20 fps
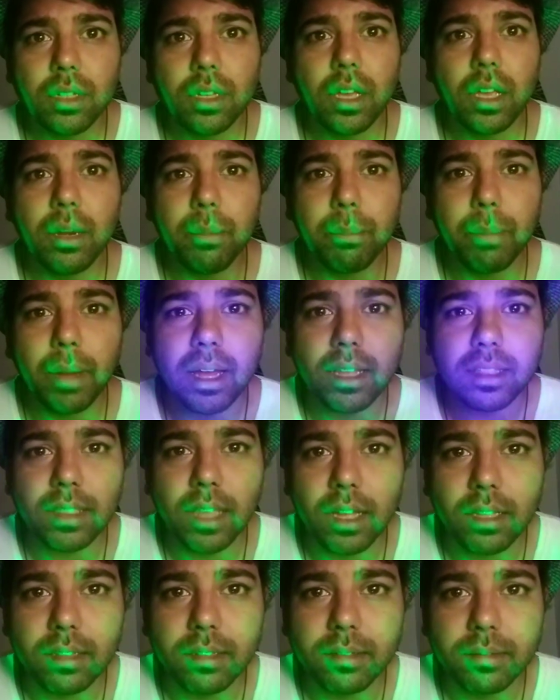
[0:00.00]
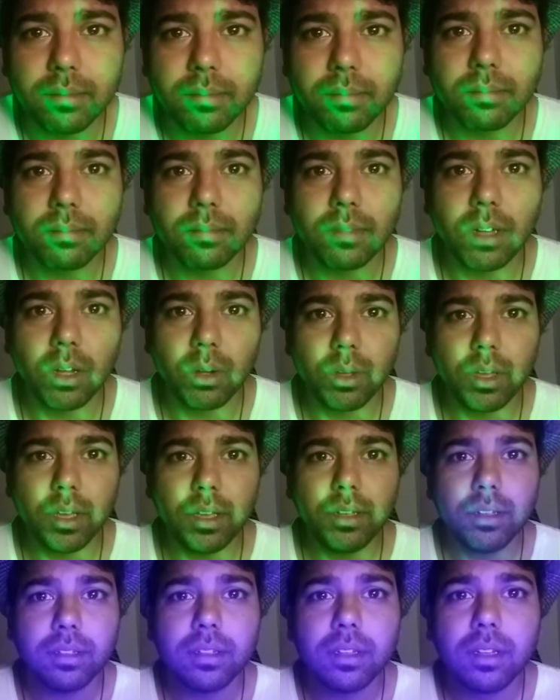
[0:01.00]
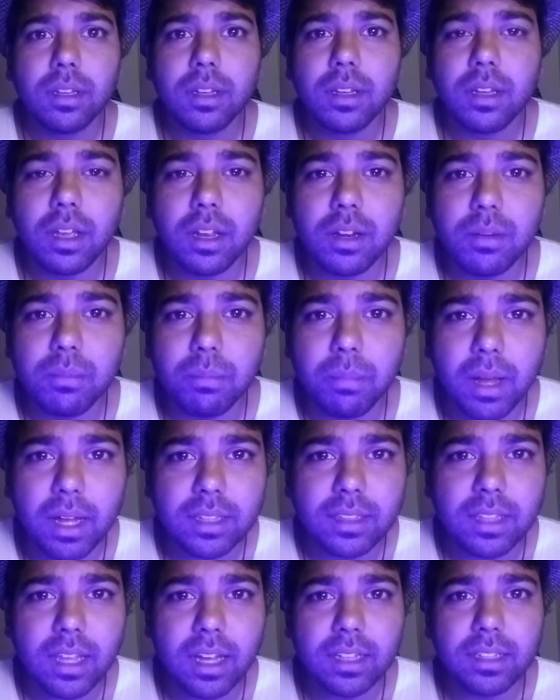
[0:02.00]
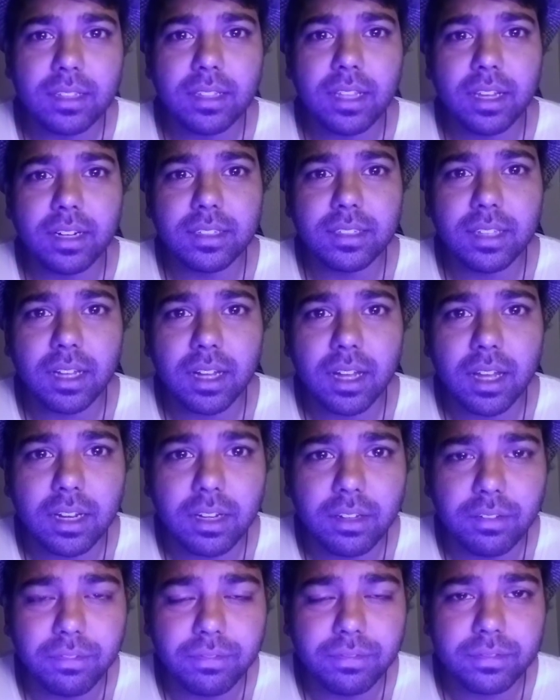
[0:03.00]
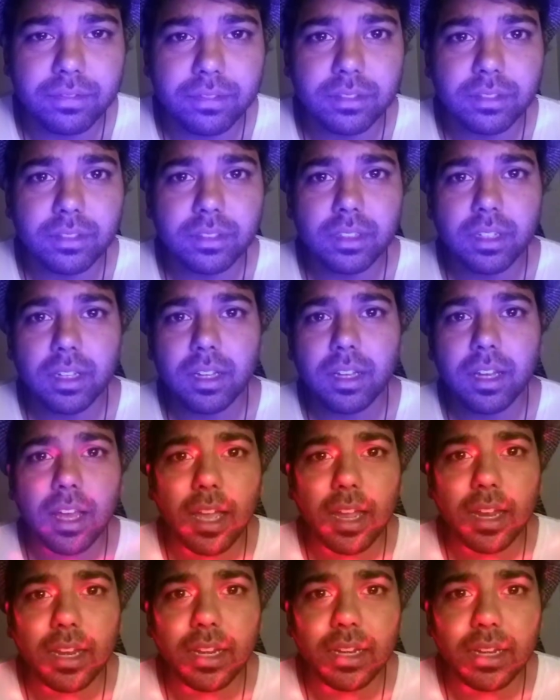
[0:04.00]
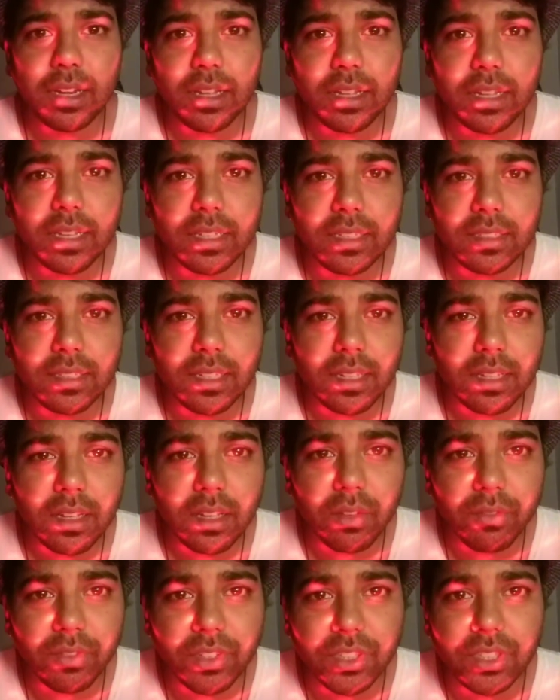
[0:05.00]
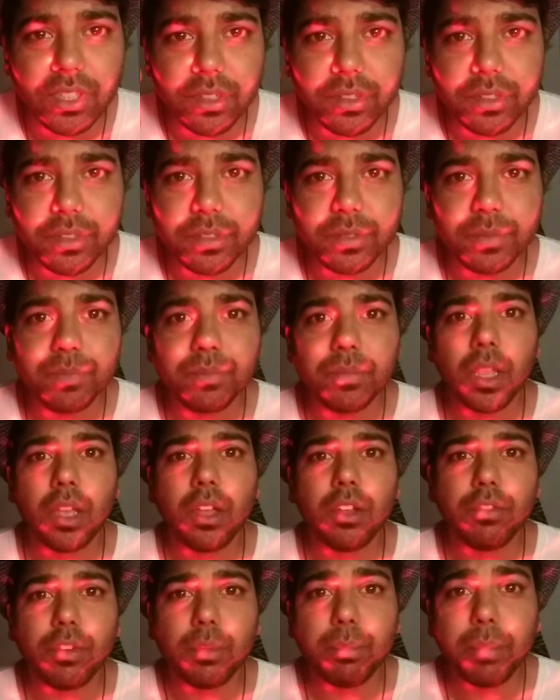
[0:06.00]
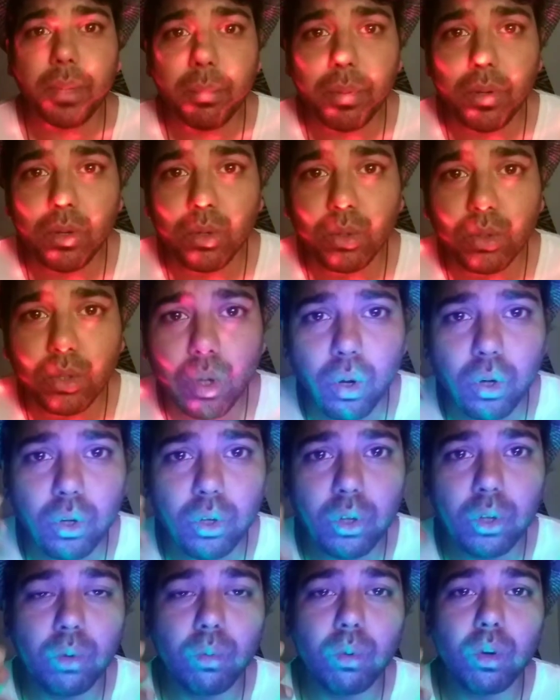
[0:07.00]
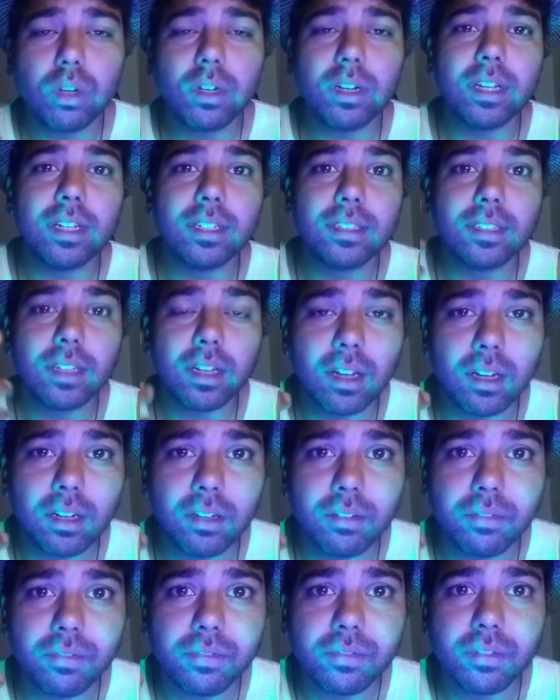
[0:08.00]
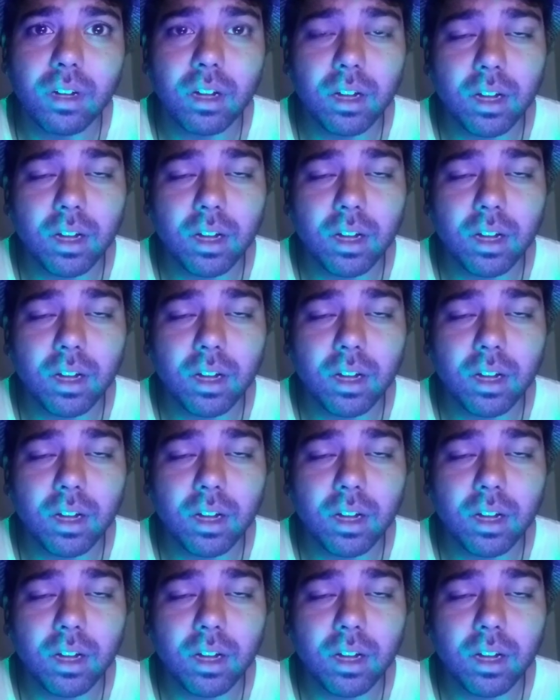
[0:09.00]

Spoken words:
in Baghdad. Okay, in Baghdad there is a Calif and his Vizier. For people who don't know what is a Calif